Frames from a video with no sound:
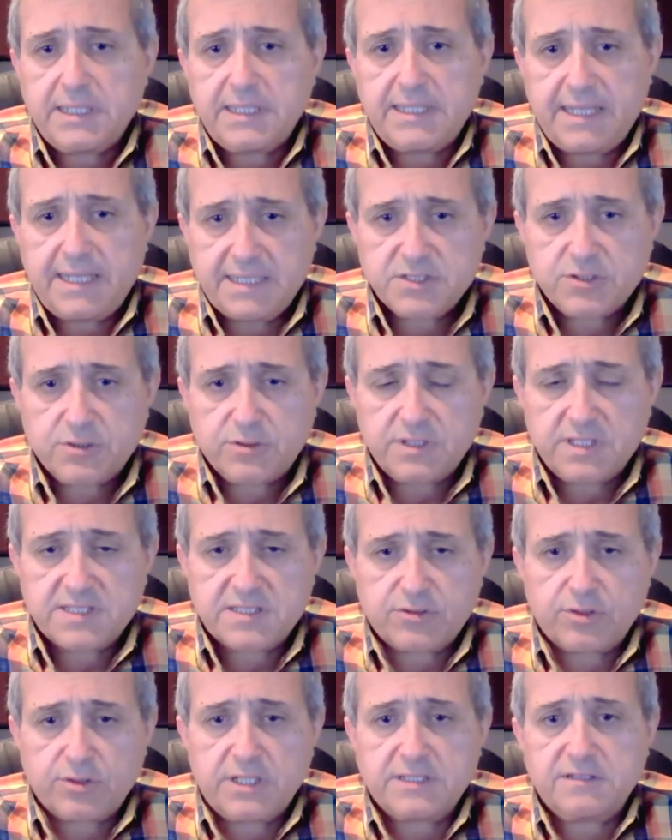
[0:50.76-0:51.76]
laser is
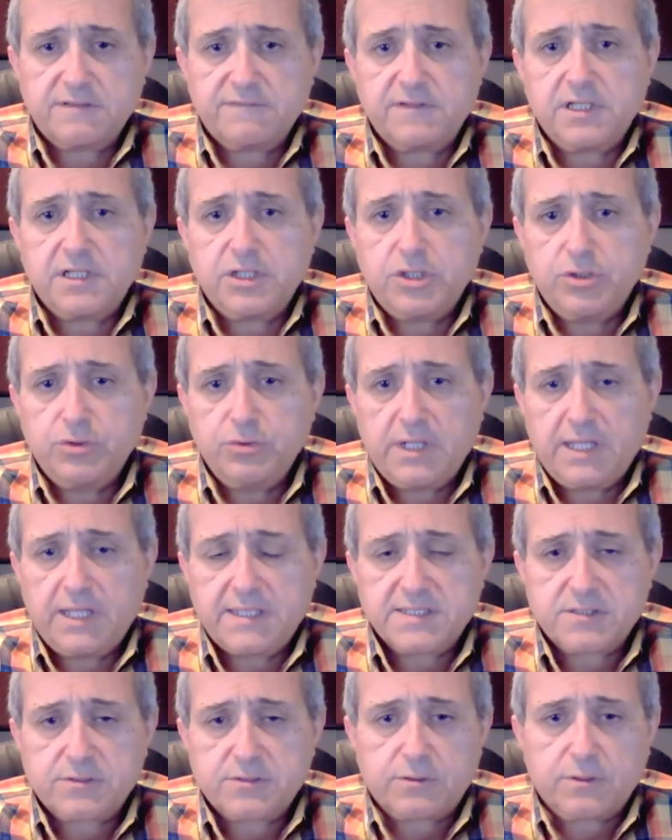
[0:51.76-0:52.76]
a relatively new
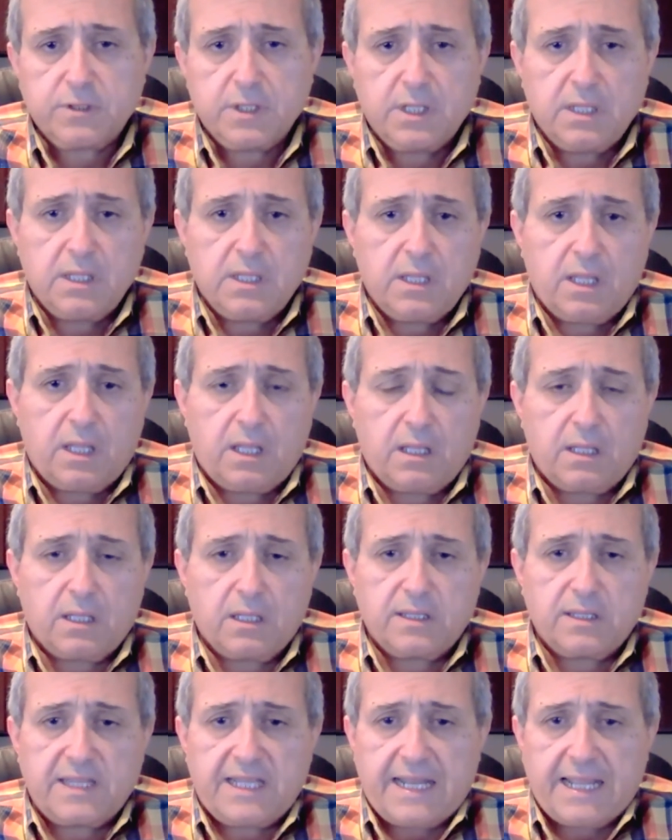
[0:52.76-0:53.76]
laser
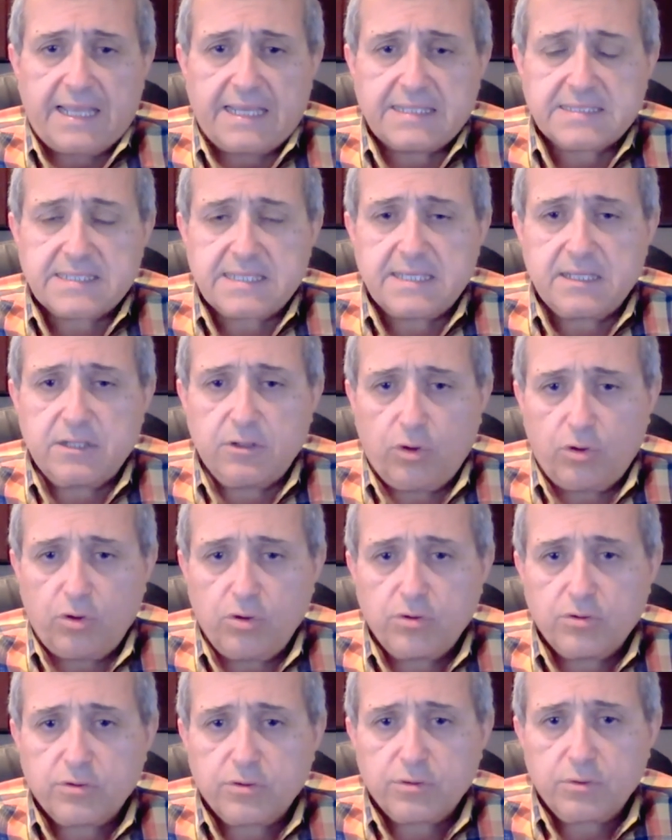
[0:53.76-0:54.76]
that has a
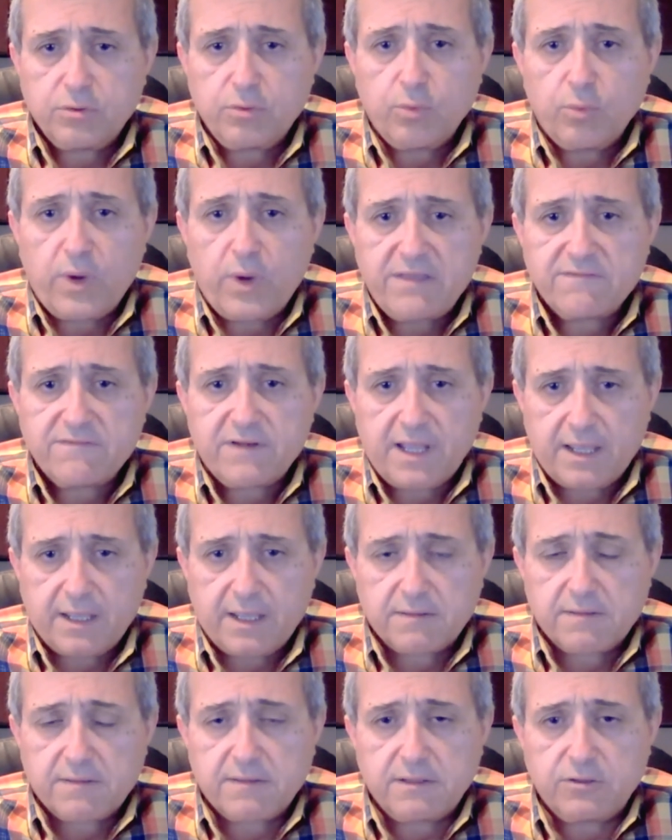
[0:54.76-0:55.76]
longer
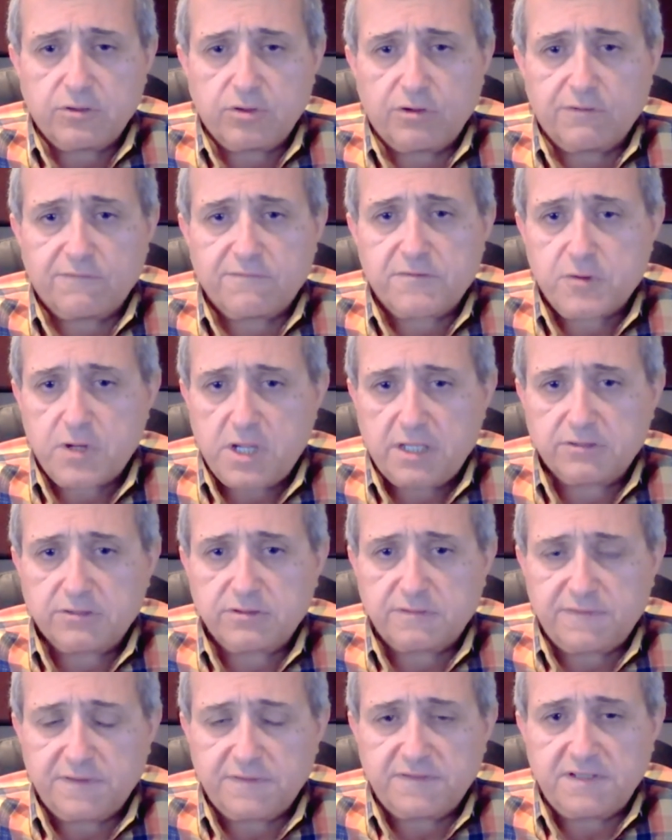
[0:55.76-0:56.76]
wavelength, of
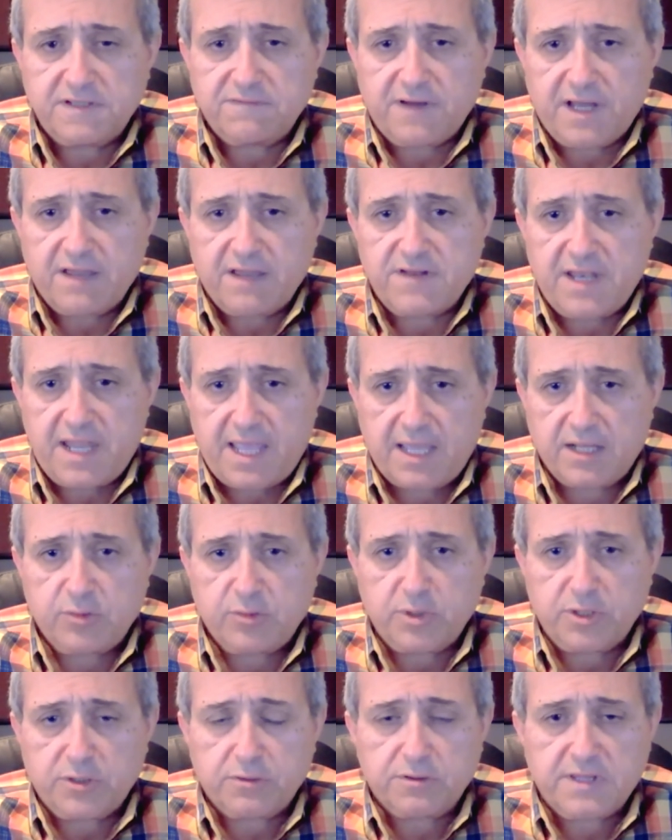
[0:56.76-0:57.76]
355
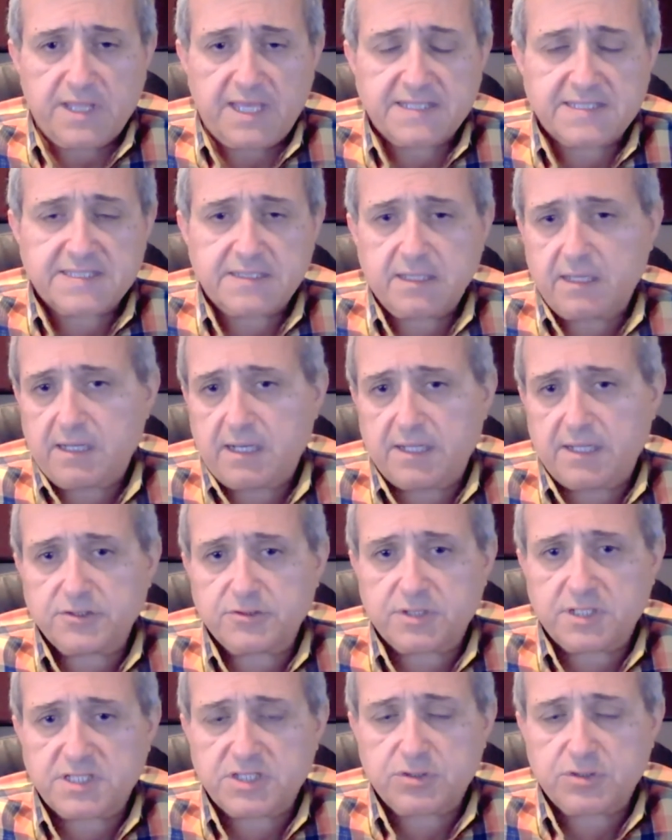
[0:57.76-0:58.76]
nanometer. That's in
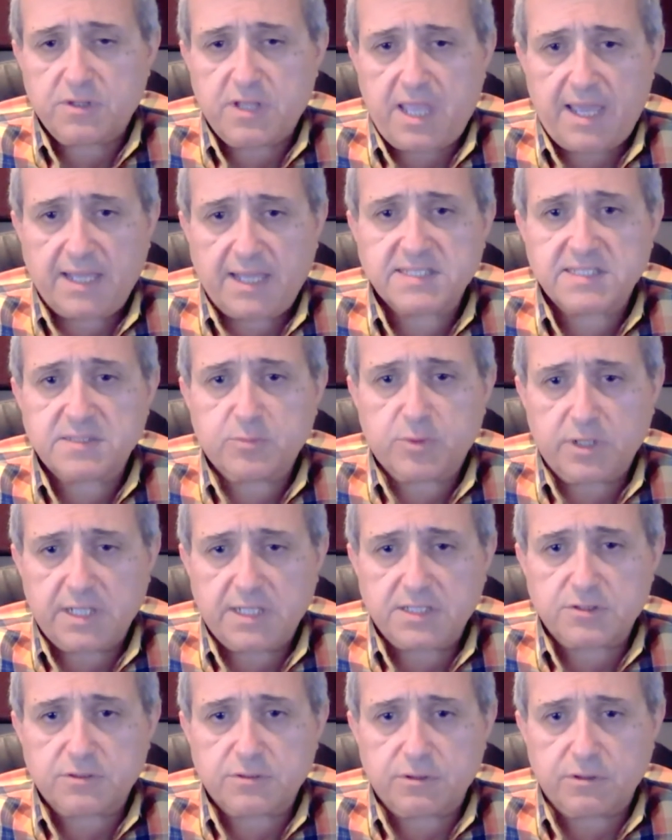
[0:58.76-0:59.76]
contrast to the excimer
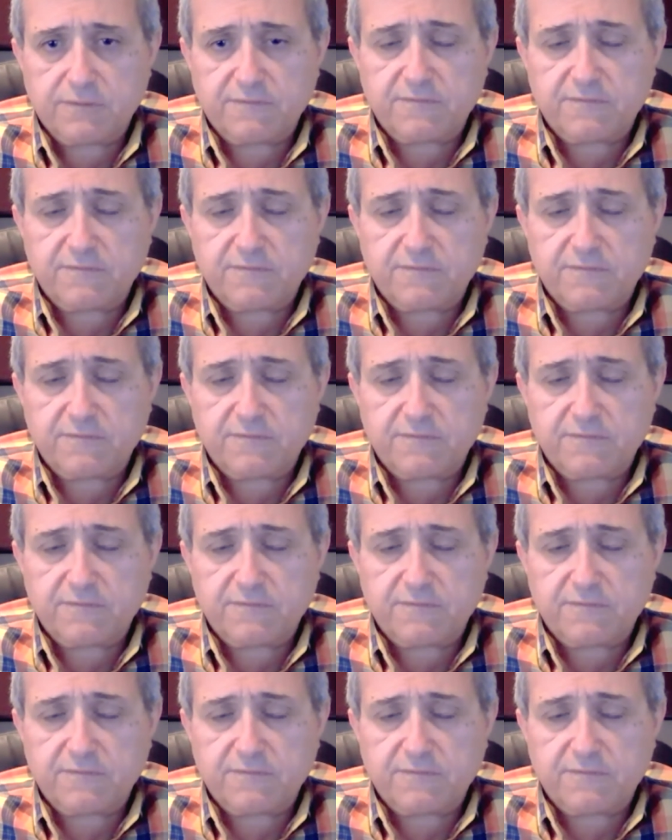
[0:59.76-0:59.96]
laser of